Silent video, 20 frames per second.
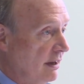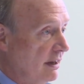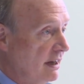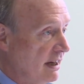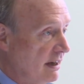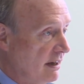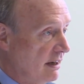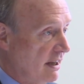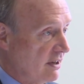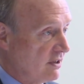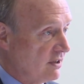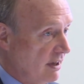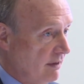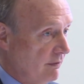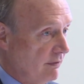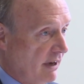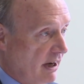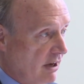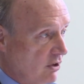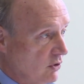in, let's say,
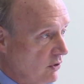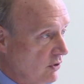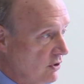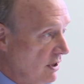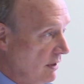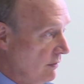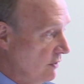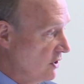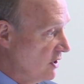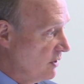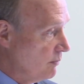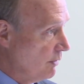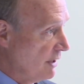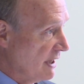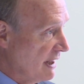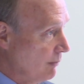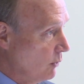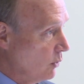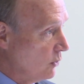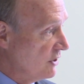in financial services,
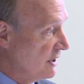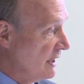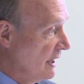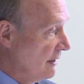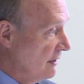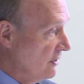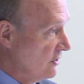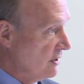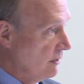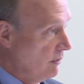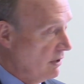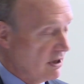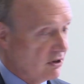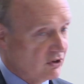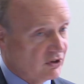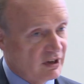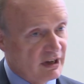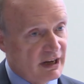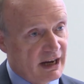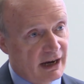bring them all together so we can
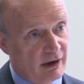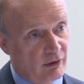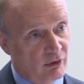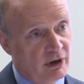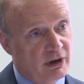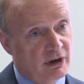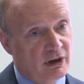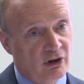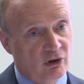see how